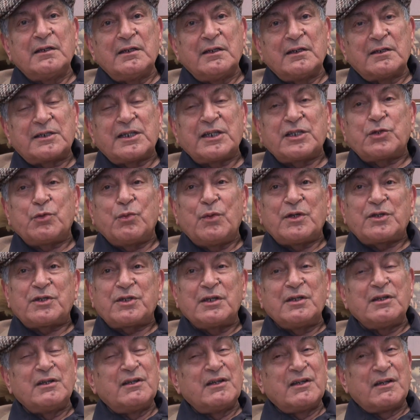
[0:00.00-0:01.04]

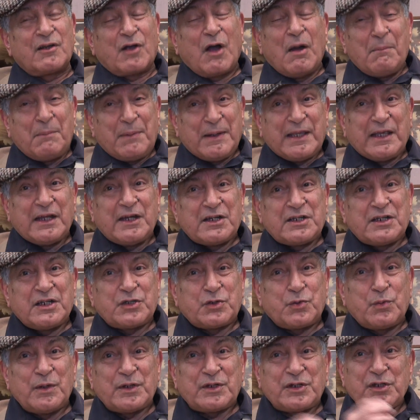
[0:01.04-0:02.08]
situation, complicated
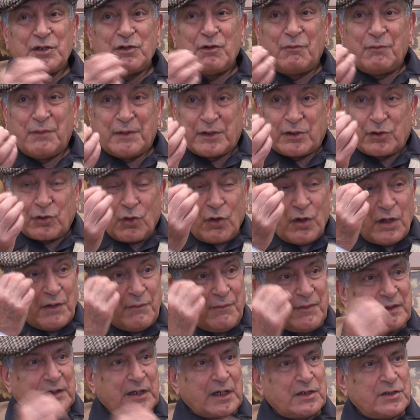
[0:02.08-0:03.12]
situation of withdrawal
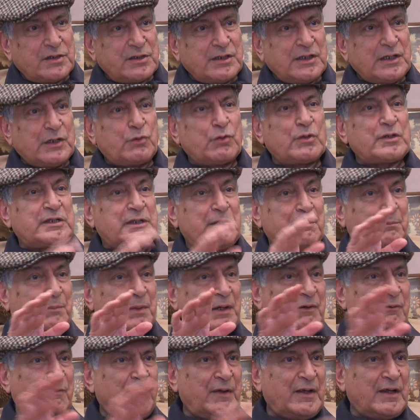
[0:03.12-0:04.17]
of attention, into a
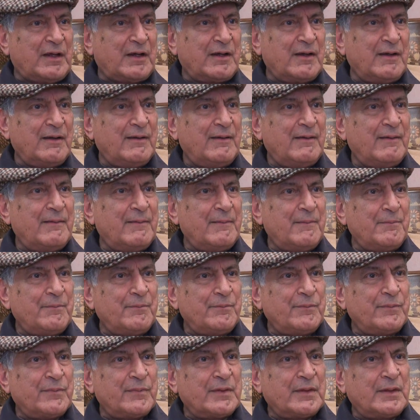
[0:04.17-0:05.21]
simple affair.
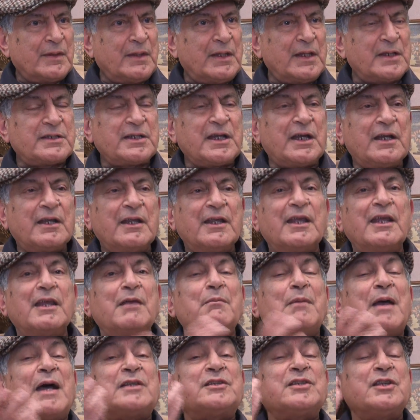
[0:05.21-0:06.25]
They said,
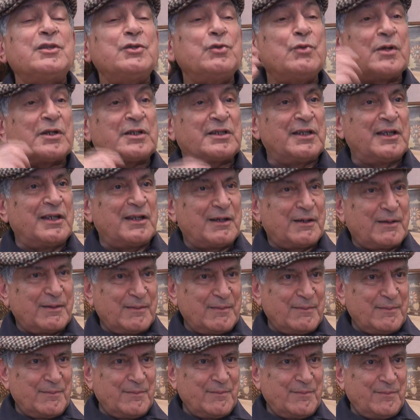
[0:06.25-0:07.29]
imagine you are there.
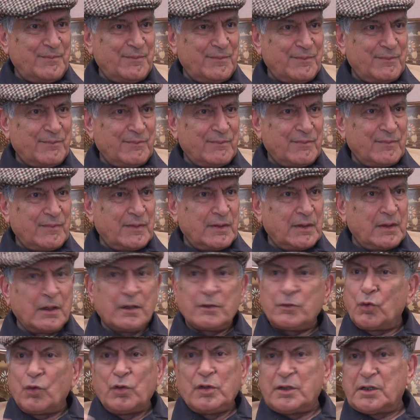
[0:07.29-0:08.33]

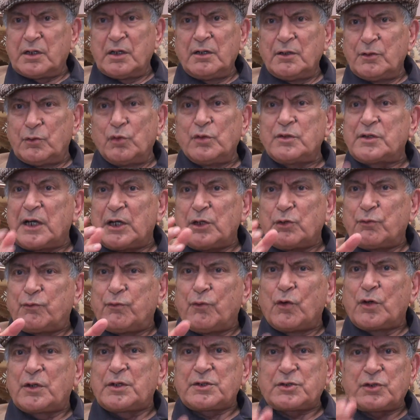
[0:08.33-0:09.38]
Don't try to
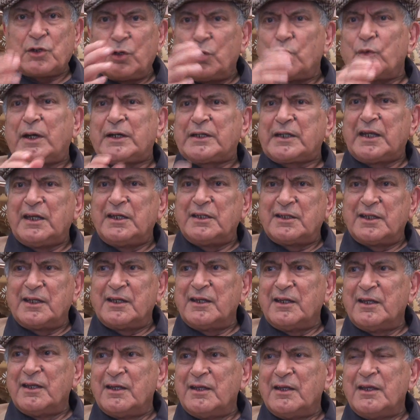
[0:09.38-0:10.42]
focus or look at
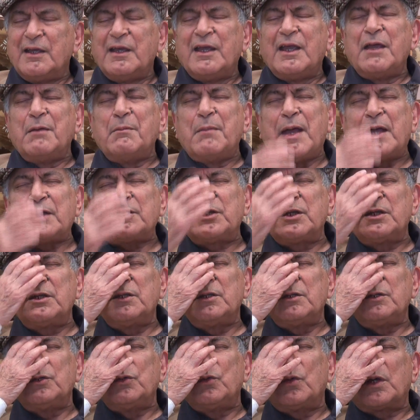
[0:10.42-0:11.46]
anything. Imagine
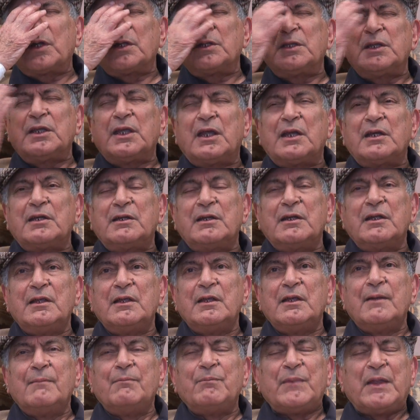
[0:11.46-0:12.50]
you are in the head.
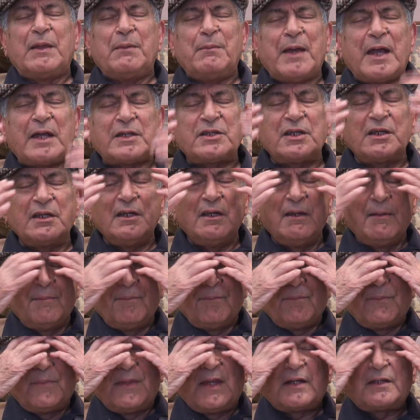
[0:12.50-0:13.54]
Imagine
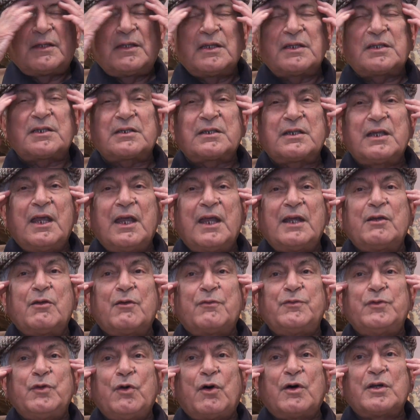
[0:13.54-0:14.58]
that this head
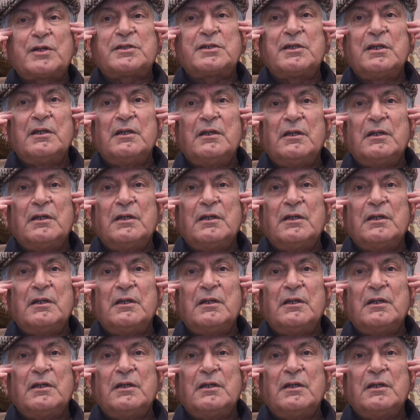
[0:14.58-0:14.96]
of yours